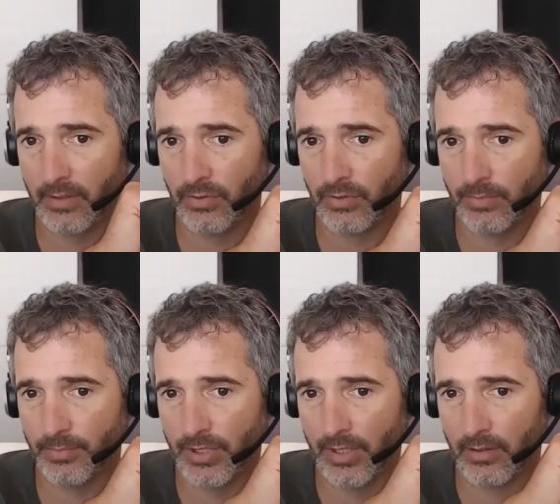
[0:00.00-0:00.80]

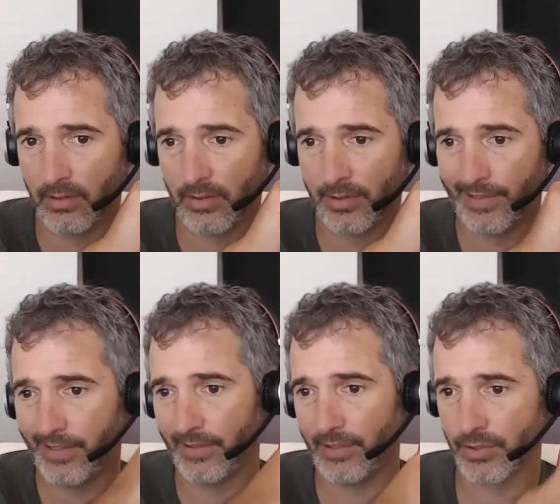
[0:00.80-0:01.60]
YouTube channel on
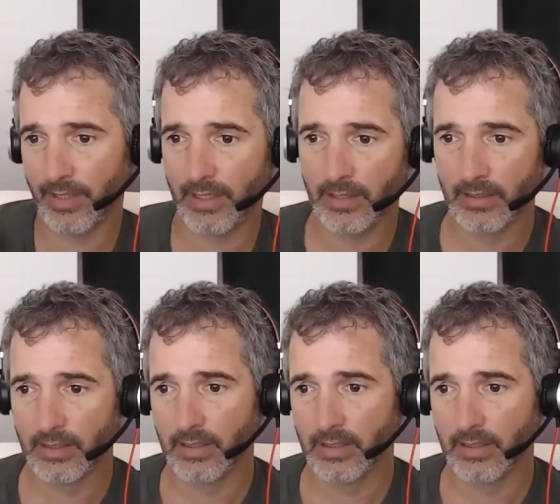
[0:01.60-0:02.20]
Healy training.